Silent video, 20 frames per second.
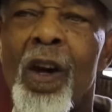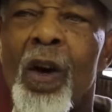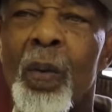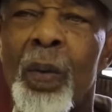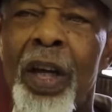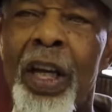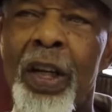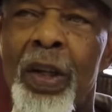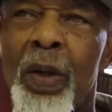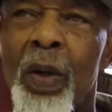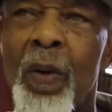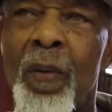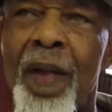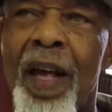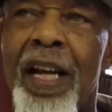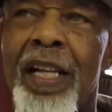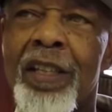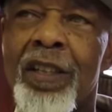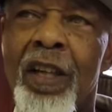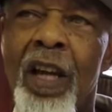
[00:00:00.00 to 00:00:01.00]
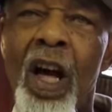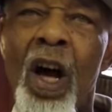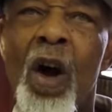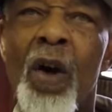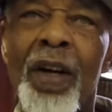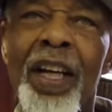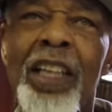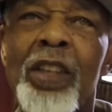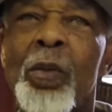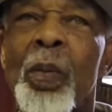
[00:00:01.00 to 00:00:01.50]
We knew that as
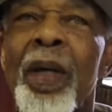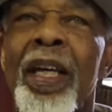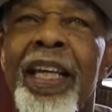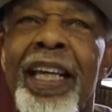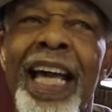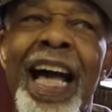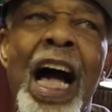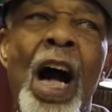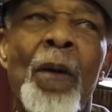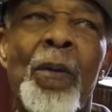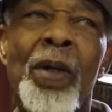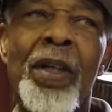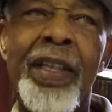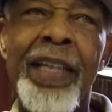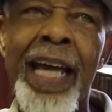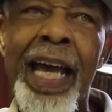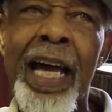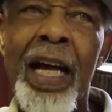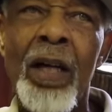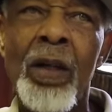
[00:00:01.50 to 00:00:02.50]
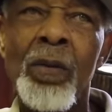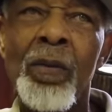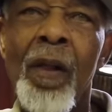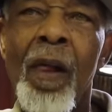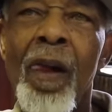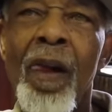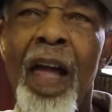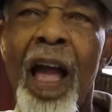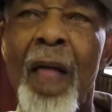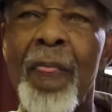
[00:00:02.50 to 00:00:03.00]
long as we cowered down
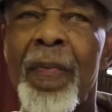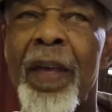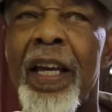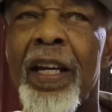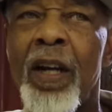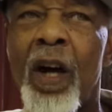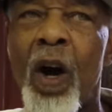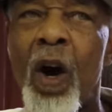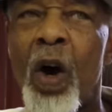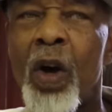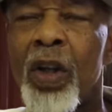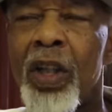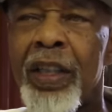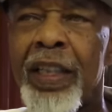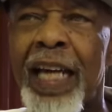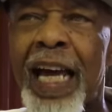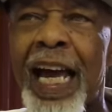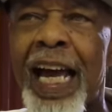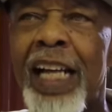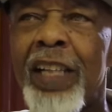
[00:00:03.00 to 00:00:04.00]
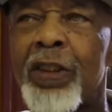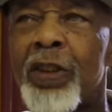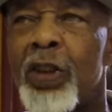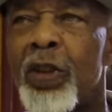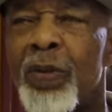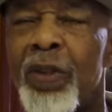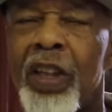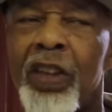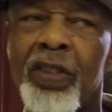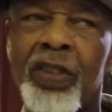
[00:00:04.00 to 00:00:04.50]
and then organized
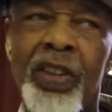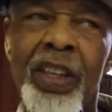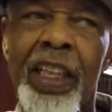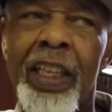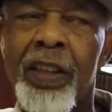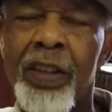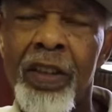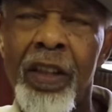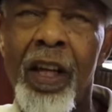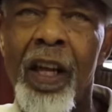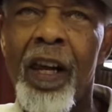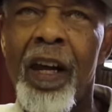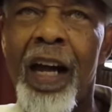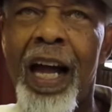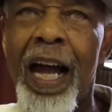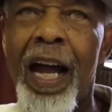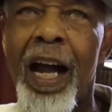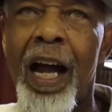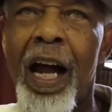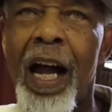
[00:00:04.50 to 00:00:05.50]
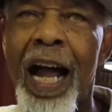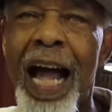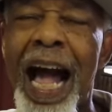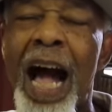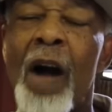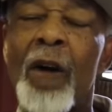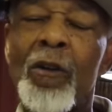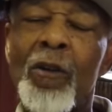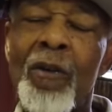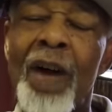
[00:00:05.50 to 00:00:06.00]
to resist
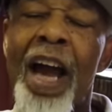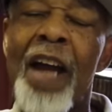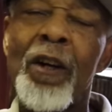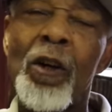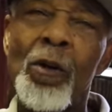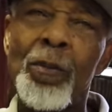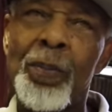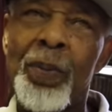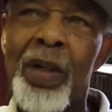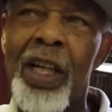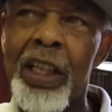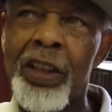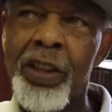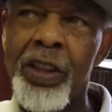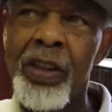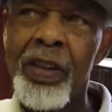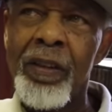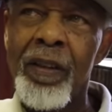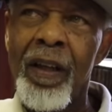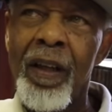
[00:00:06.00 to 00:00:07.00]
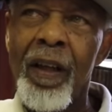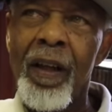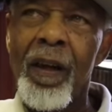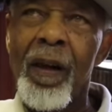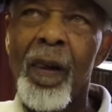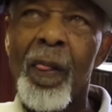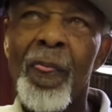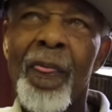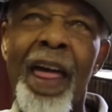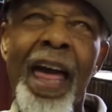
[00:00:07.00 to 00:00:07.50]
outright oppression,
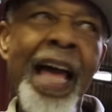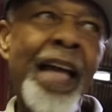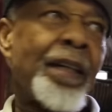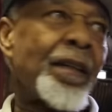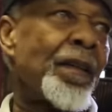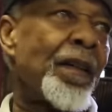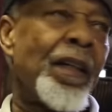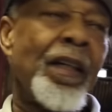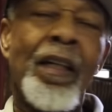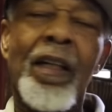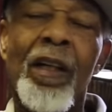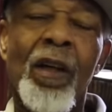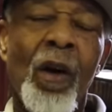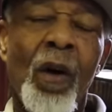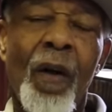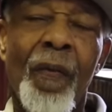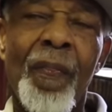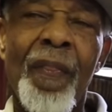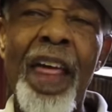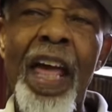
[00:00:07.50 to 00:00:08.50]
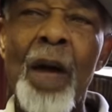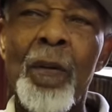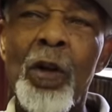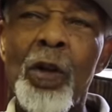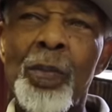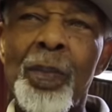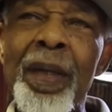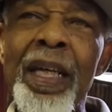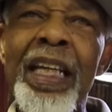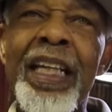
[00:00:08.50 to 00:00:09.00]
that there
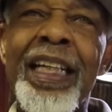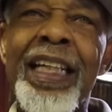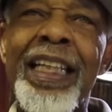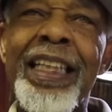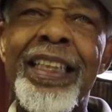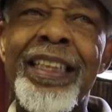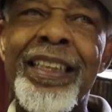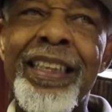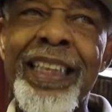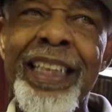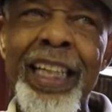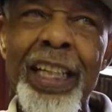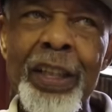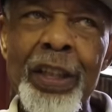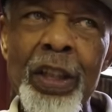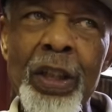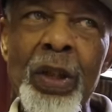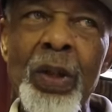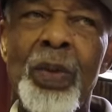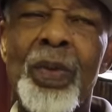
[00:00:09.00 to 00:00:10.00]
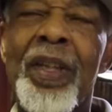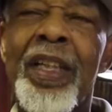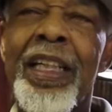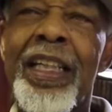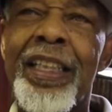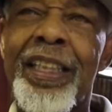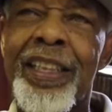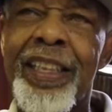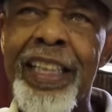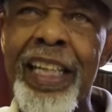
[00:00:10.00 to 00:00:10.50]
would be continued,
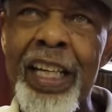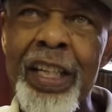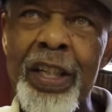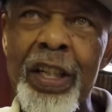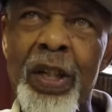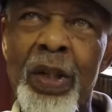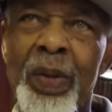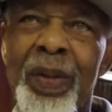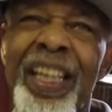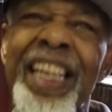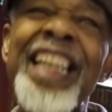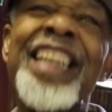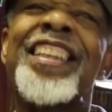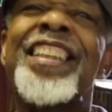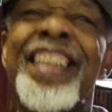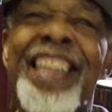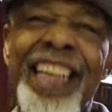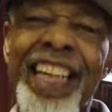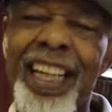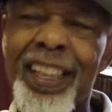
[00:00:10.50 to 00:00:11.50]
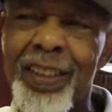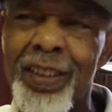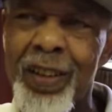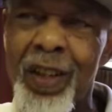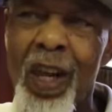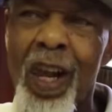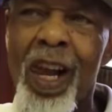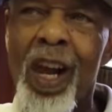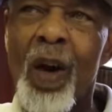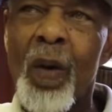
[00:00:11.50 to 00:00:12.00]
continued incidents
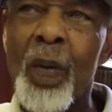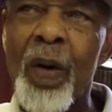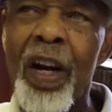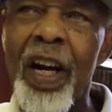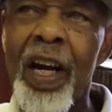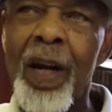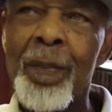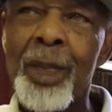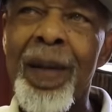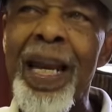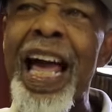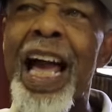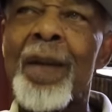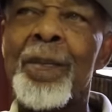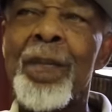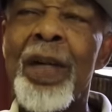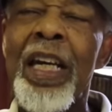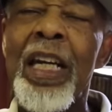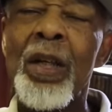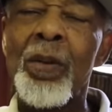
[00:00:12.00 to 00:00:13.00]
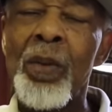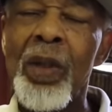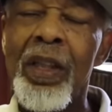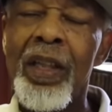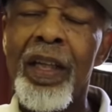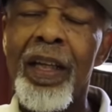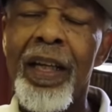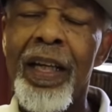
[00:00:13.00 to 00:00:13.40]
where black men would